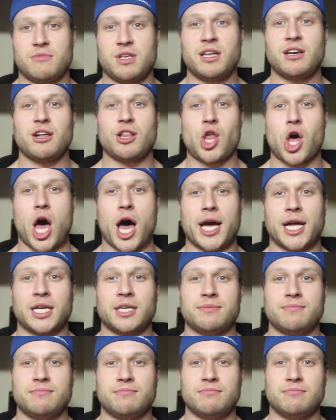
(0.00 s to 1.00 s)
in a
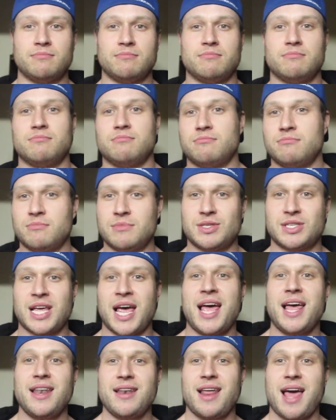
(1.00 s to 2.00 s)
line,
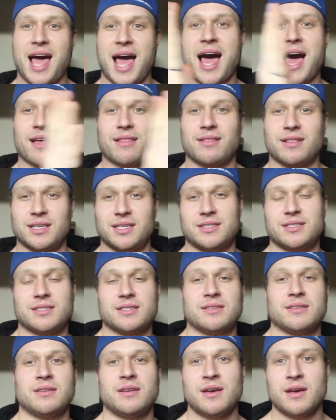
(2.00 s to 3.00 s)
10
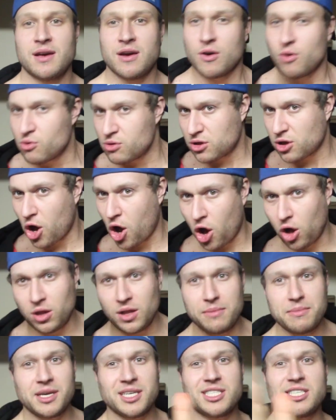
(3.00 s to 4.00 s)
athletes with
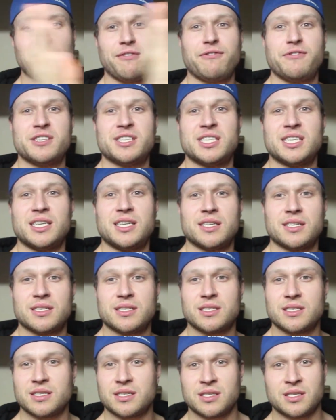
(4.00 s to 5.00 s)
all amazing
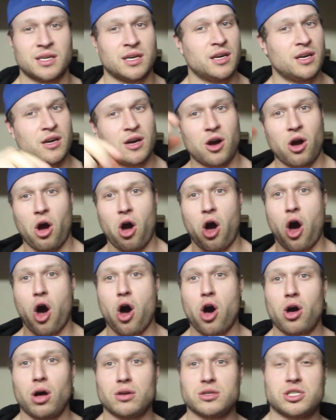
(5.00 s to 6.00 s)
physiques,
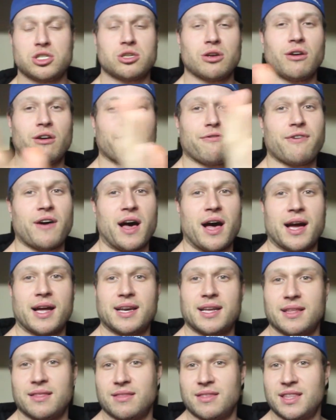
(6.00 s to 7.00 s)
all
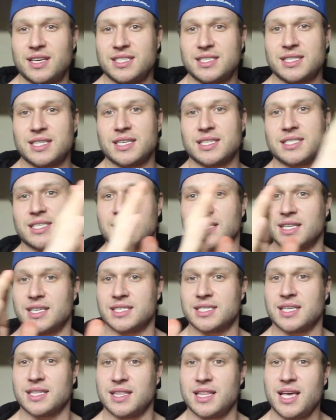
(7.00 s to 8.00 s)
certified in this, this, and
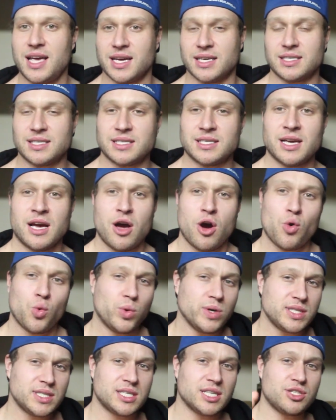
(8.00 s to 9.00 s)
this, and this.
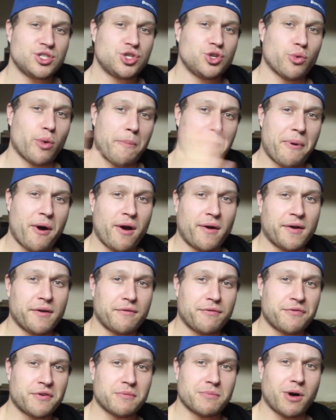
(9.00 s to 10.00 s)
What sets you
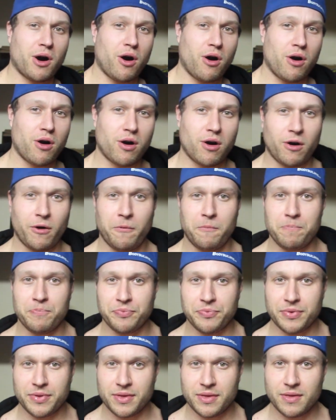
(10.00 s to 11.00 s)
apart from all
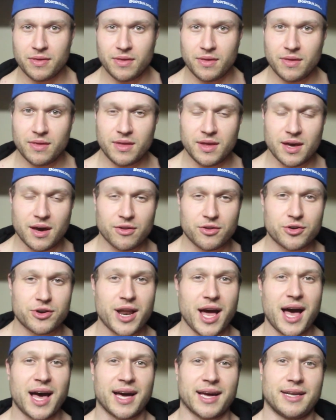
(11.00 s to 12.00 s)
the other
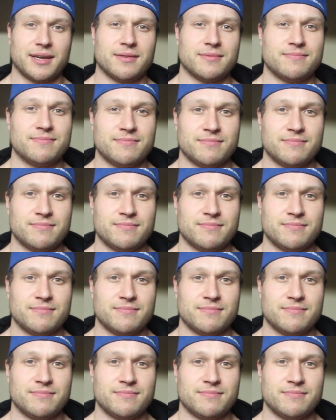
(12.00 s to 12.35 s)
9?